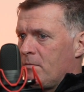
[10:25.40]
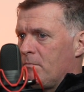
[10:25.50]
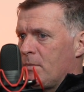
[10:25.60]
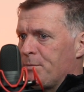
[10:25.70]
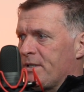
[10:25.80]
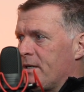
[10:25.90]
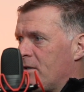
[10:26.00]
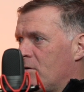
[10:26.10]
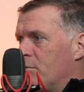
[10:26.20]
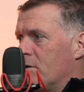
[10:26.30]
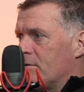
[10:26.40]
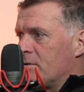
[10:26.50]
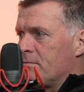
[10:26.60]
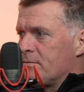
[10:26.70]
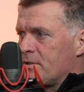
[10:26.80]
mum and dad can come over,
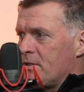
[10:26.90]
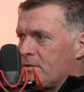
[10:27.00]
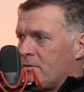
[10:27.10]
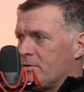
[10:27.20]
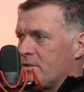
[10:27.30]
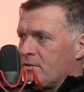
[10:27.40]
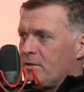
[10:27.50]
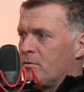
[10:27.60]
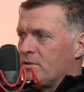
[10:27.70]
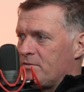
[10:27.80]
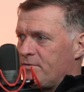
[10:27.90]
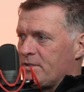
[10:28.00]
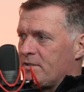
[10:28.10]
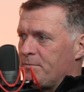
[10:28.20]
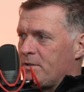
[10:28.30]
stay at cousins, I can go and just
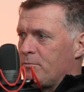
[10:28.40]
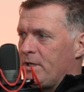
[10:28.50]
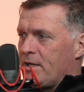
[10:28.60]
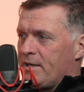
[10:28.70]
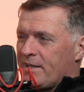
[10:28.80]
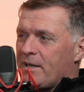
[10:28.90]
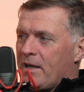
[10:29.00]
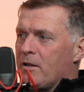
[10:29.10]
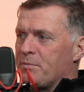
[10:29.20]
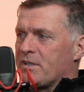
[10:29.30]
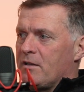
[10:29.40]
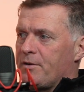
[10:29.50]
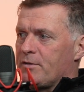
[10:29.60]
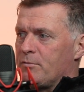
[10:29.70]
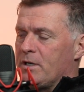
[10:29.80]
visit them at the weekend, and that helps a lot
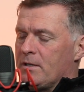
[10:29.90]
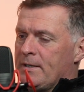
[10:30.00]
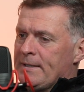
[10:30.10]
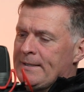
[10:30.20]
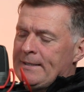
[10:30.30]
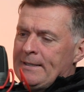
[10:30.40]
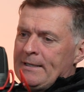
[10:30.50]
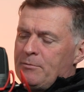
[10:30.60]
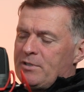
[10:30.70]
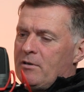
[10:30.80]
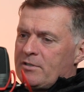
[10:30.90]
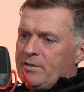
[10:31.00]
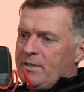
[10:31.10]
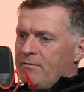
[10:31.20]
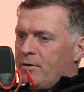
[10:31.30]
as well. There was also
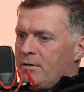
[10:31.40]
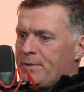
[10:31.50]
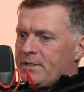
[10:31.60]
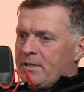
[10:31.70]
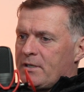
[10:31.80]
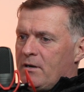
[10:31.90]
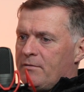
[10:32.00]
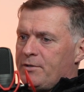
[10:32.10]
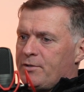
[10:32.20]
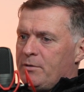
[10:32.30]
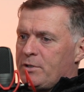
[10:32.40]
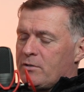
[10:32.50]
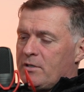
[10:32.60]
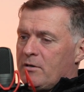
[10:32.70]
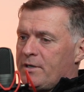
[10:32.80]
the environment in Coventry, which
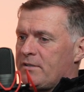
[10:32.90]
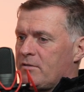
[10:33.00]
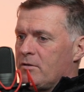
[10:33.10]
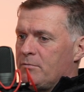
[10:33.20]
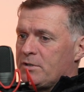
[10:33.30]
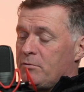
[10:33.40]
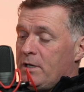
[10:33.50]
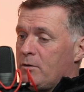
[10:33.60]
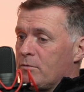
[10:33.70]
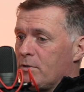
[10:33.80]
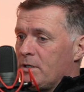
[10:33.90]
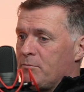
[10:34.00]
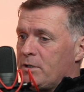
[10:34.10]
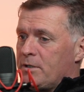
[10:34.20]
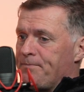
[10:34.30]
I thought at the time was a really good one,
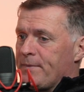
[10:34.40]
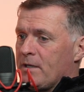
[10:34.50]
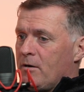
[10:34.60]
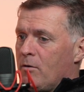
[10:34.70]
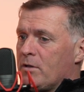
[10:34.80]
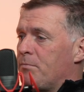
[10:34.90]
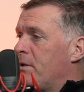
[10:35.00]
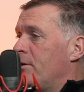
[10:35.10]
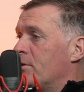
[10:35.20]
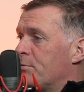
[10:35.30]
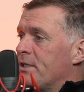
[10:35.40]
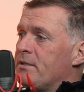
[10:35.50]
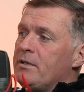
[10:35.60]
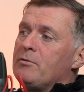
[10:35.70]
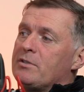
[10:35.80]
where all the players within the
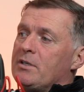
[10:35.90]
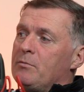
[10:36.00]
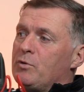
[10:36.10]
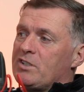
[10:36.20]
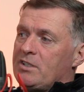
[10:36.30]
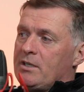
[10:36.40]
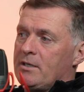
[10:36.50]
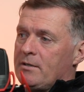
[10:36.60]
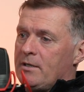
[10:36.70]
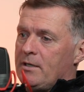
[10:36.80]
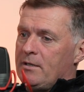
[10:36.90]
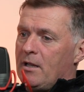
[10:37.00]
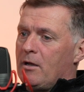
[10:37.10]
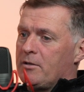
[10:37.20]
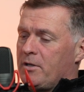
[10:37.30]
youth team would stay in the
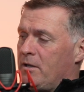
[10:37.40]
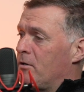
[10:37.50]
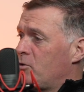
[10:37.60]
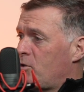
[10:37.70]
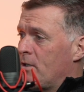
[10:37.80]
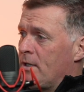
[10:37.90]
lodge.